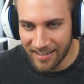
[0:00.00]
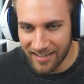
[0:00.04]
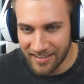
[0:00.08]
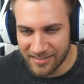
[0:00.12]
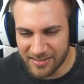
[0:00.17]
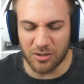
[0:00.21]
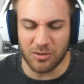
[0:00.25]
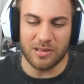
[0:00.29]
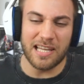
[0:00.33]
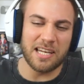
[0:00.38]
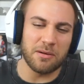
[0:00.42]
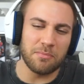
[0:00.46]

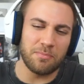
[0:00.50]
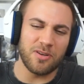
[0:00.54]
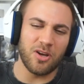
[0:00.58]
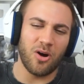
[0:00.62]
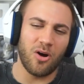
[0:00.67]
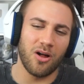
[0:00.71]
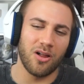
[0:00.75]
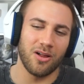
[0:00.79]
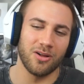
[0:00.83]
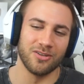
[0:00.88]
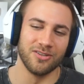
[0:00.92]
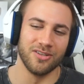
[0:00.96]
Don't let it be
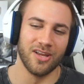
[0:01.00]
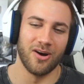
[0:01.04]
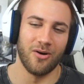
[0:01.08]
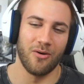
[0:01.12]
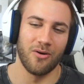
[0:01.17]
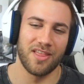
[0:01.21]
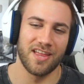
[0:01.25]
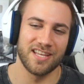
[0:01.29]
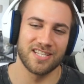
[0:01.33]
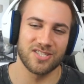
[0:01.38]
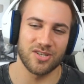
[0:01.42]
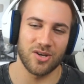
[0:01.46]
all. Oh, no,
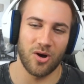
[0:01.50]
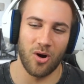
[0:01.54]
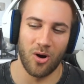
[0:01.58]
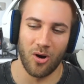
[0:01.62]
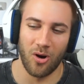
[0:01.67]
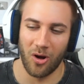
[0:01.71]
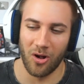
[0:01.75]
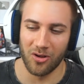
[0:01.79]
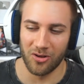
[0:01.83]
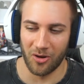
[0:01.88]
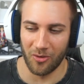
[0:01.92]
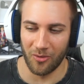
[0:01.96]
that's
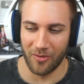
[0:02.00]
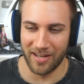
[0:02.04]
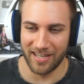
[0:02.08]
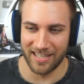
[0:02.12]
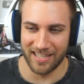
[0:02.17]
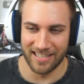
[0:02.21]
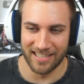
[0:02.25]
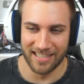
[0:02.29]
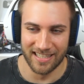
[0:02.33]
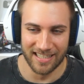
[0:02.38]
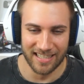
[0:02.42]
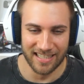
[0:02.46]
all
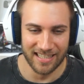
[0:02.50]
already.